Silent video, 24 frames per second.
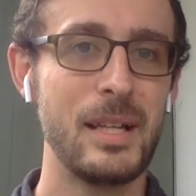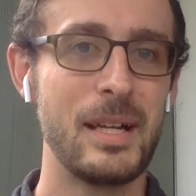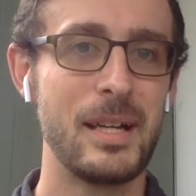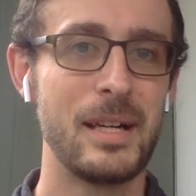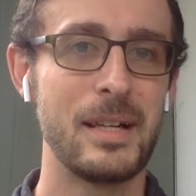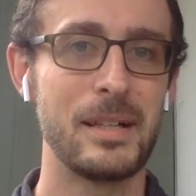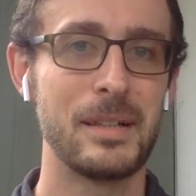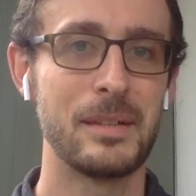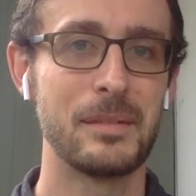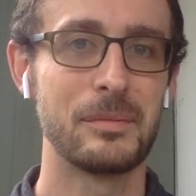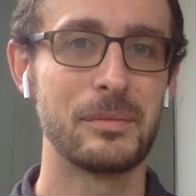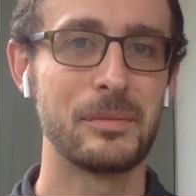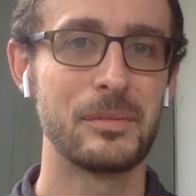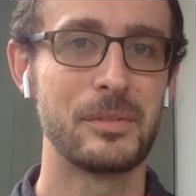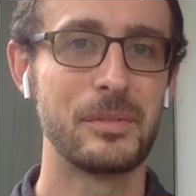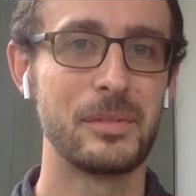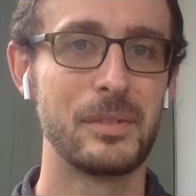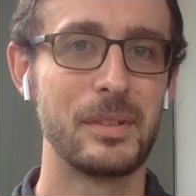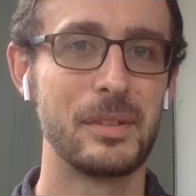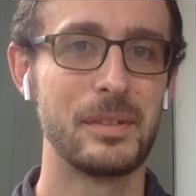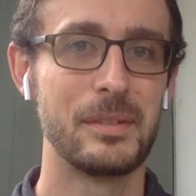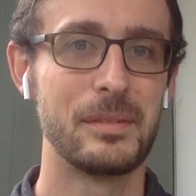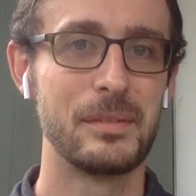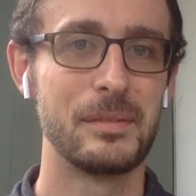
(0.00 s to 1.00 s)
to
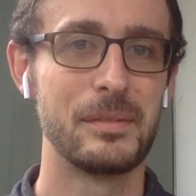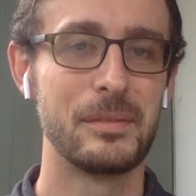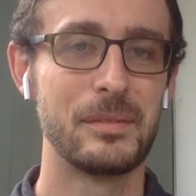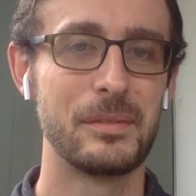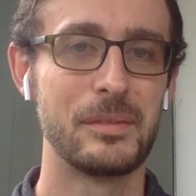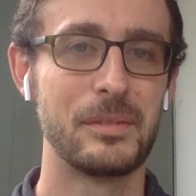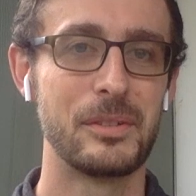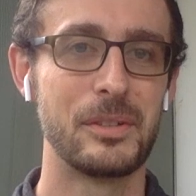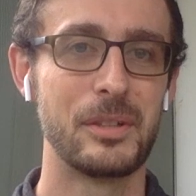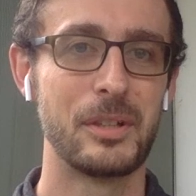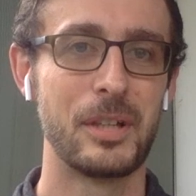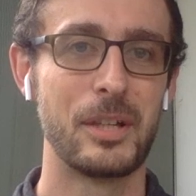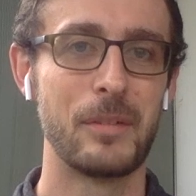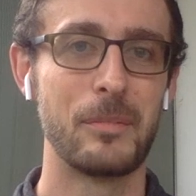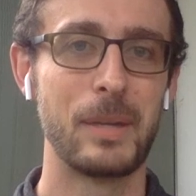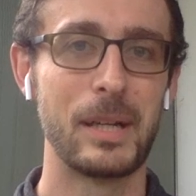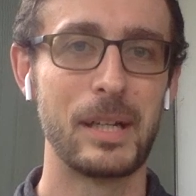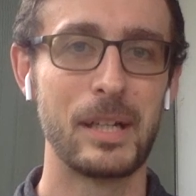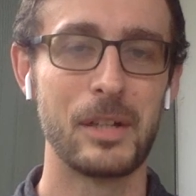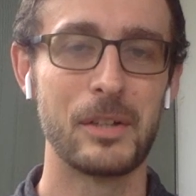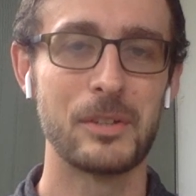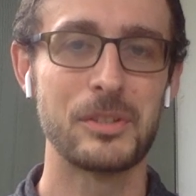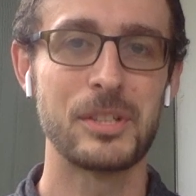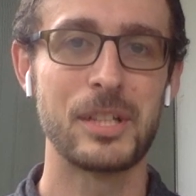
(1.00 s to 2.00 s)

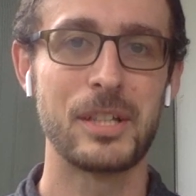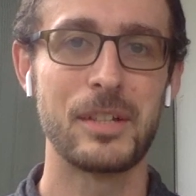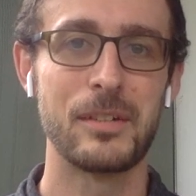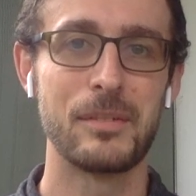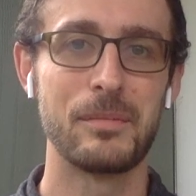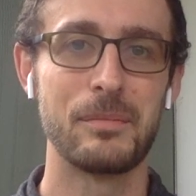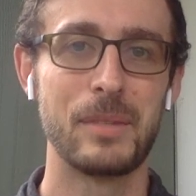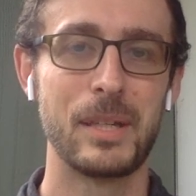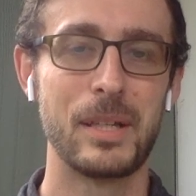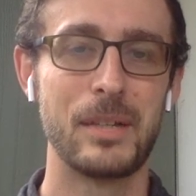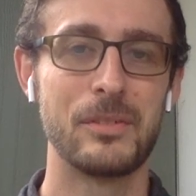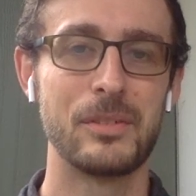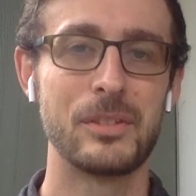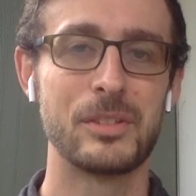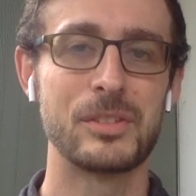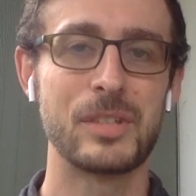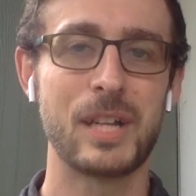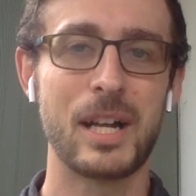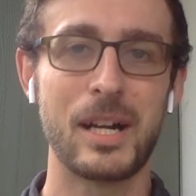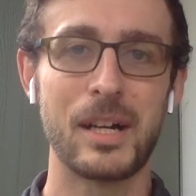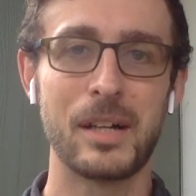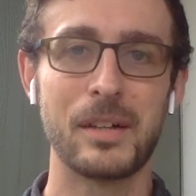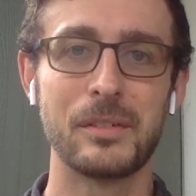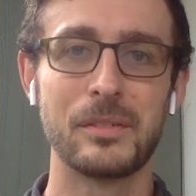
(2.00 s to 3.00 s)
everybody else that may have
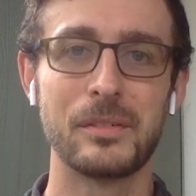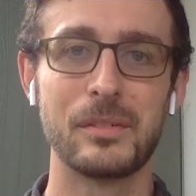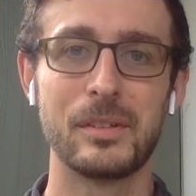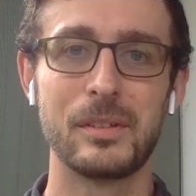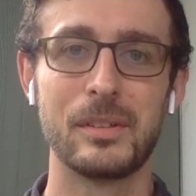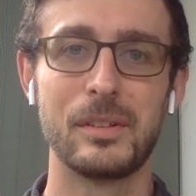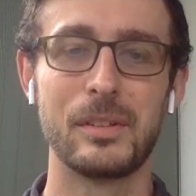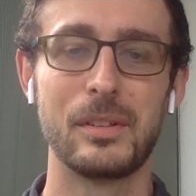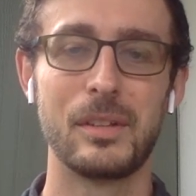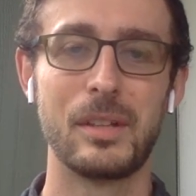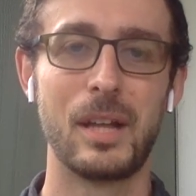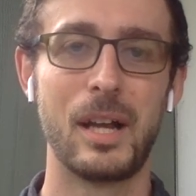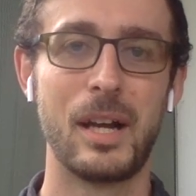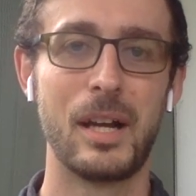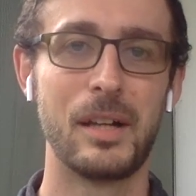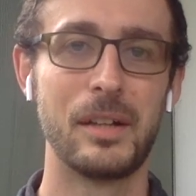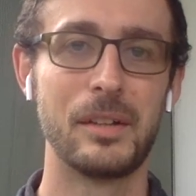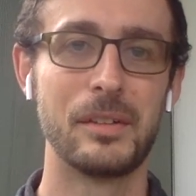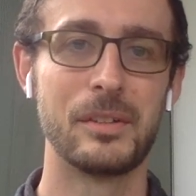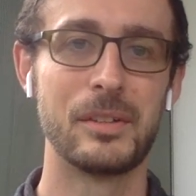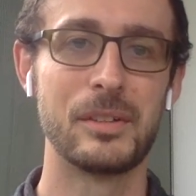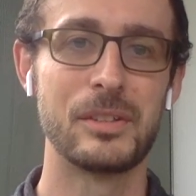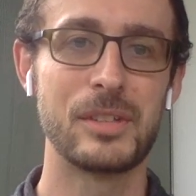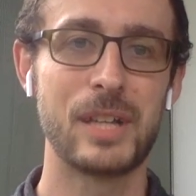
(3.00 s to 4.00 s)
desired
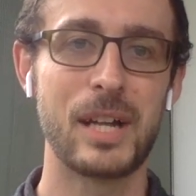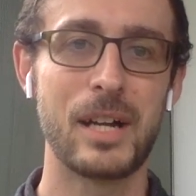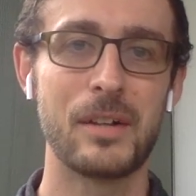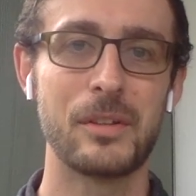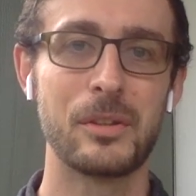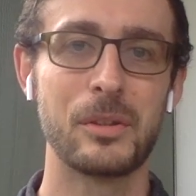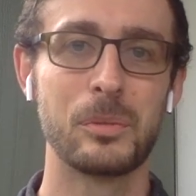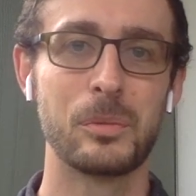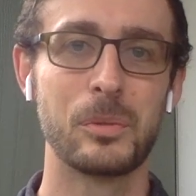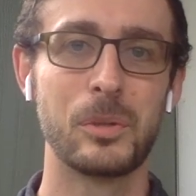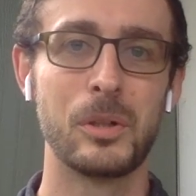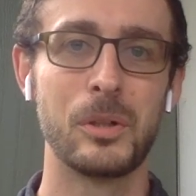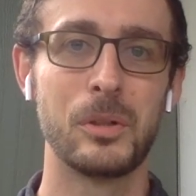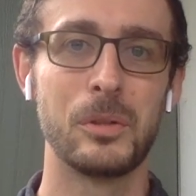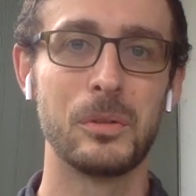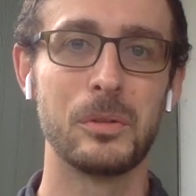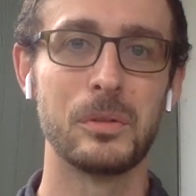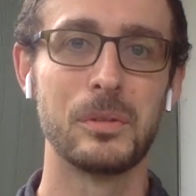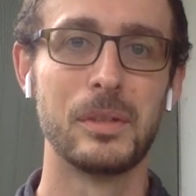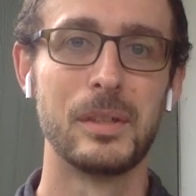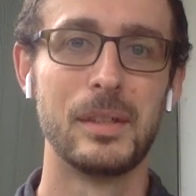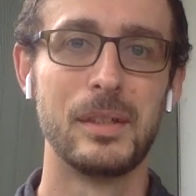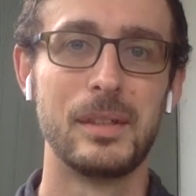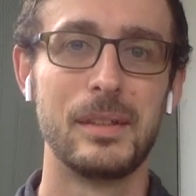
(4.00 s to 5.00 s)
the
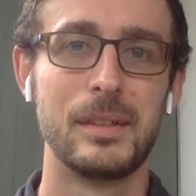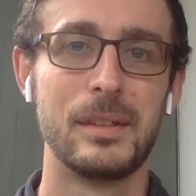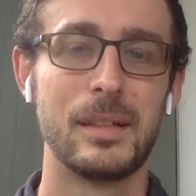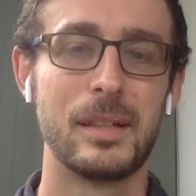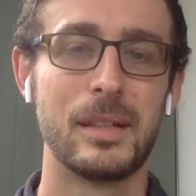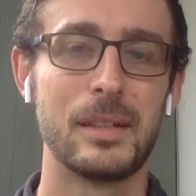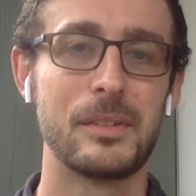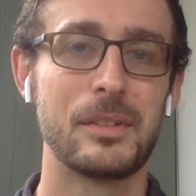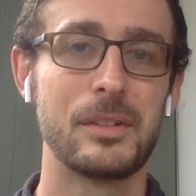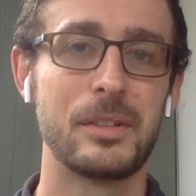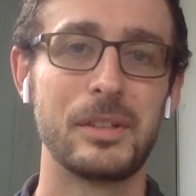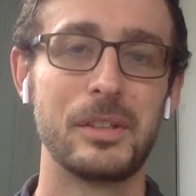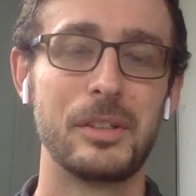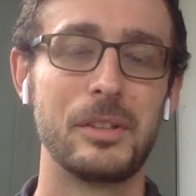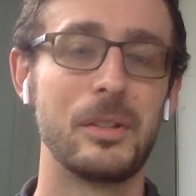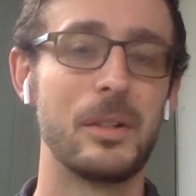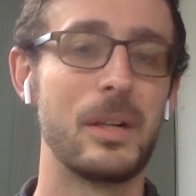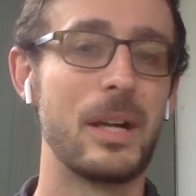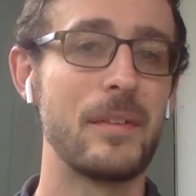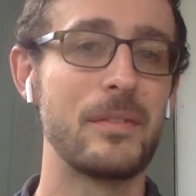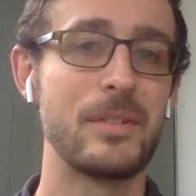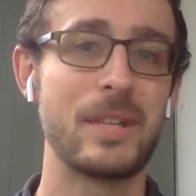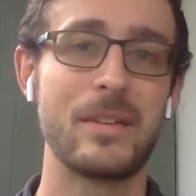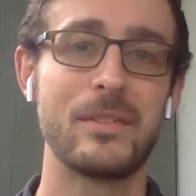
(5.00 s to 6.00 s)
role, I'll tell you, you
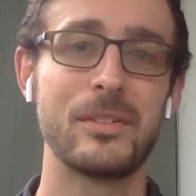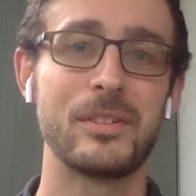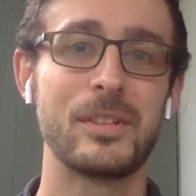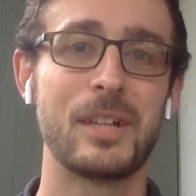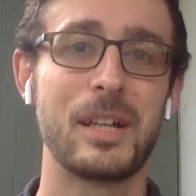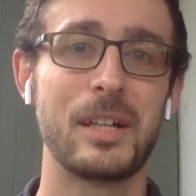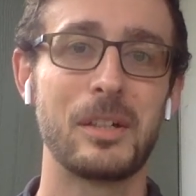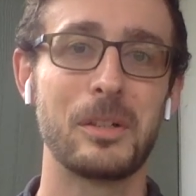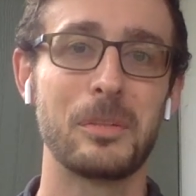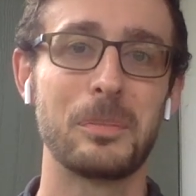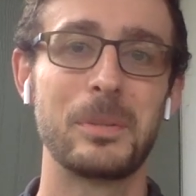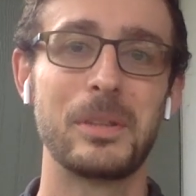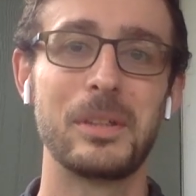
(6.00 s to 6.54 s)
don't have to have a title